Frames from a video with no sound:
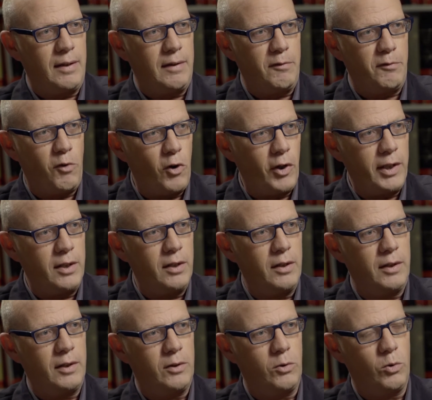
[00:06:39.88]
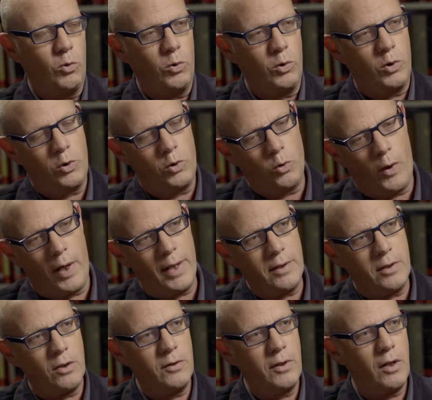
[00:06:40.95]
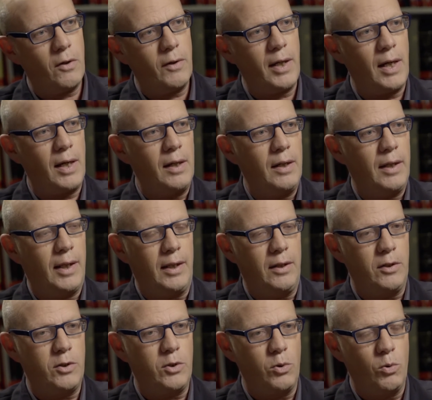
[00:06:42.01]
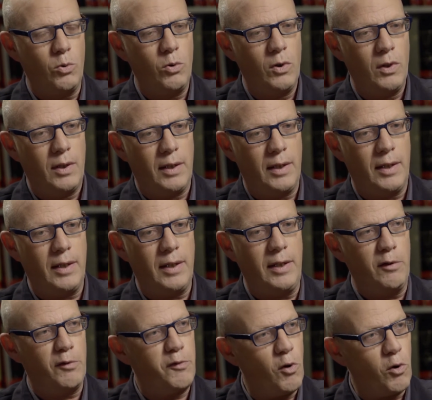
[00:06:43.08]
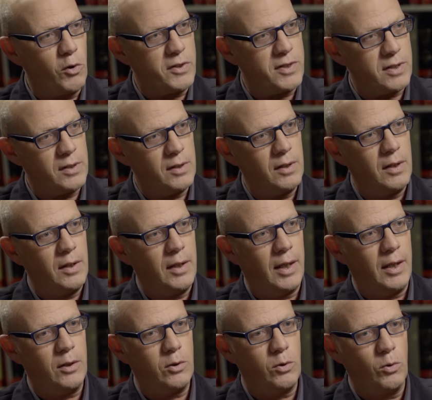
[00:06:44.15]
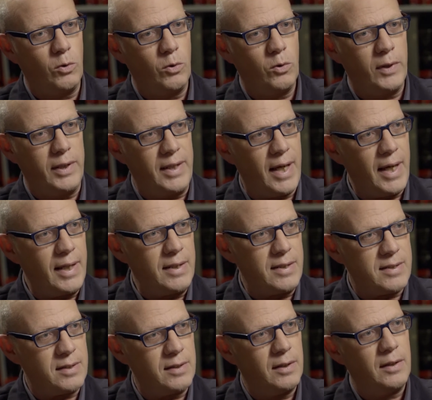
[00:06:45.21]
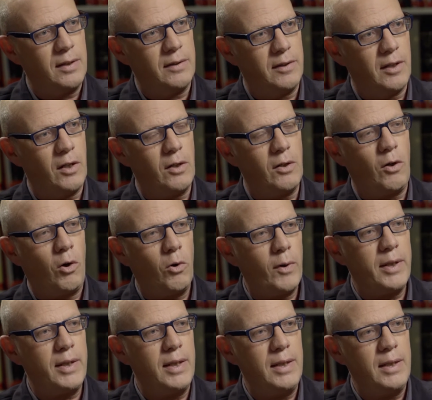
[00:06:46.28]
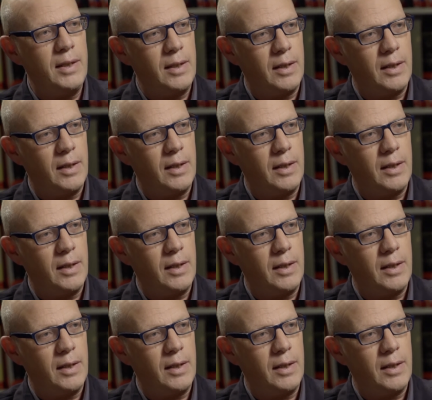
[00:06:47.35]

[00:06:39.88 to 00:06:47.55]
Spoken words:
void to enter the area and to enforce and to enhance their already